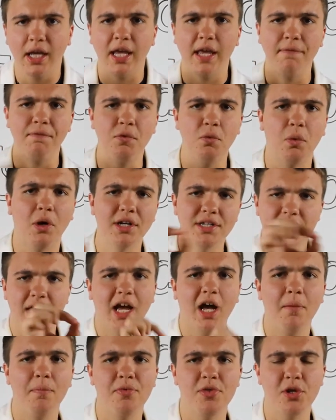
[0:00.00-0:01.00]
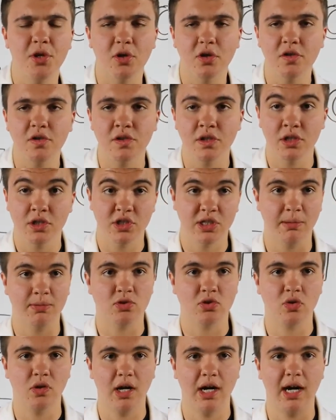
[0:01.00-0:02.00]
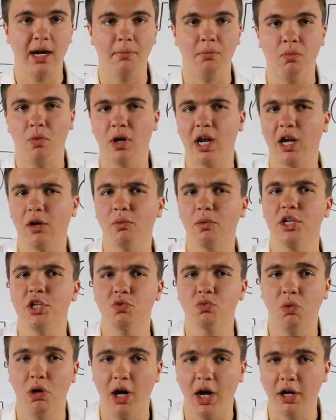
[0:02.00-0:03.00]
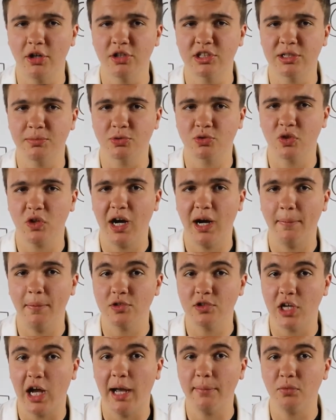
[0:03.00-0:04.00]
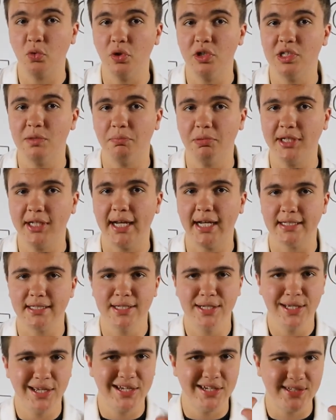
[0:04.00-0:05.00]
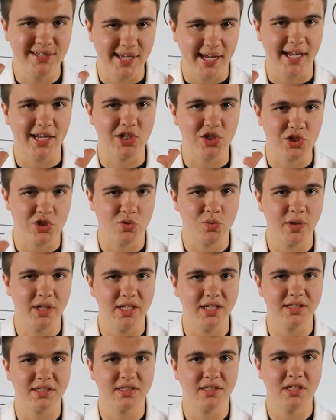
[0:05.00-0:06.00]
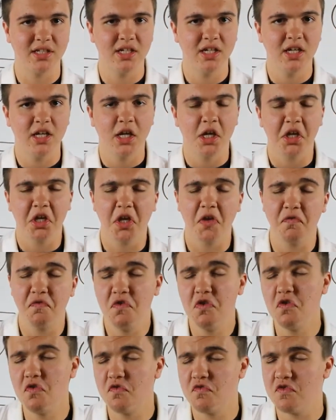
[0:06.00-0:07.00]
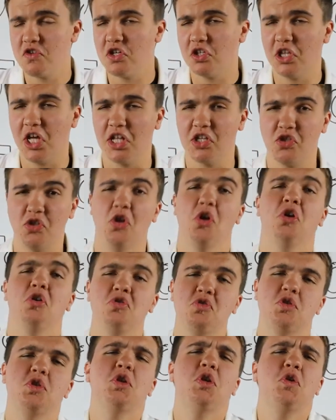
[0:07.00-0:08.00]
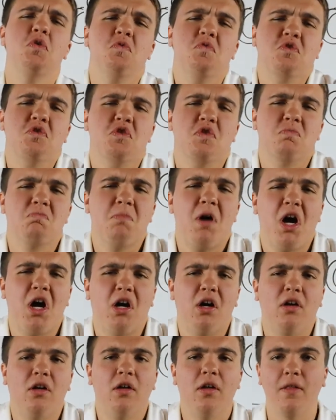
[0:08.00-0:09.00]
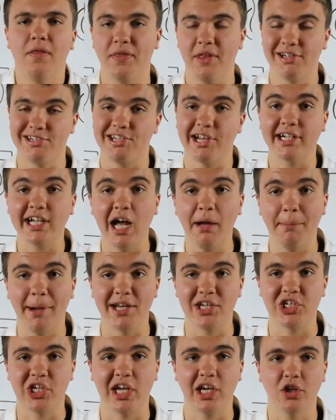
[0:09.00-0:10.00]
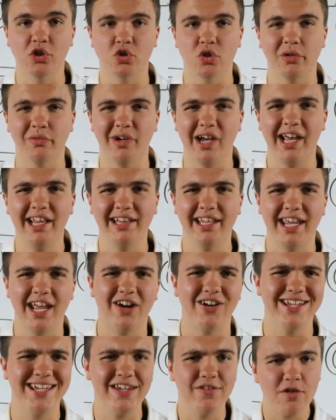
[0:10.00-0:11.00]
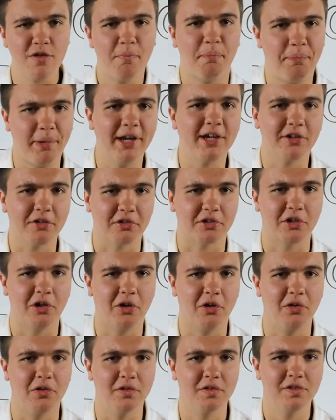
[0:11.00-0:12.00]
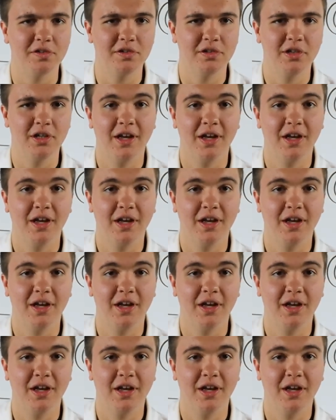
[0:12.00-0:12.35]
If you want to help the earth, subscribe. When I reach 100 subscribers, I'm going to plant 10 trees. If you feel that's too small, then check out my channel chart where I lay out even bigger goals.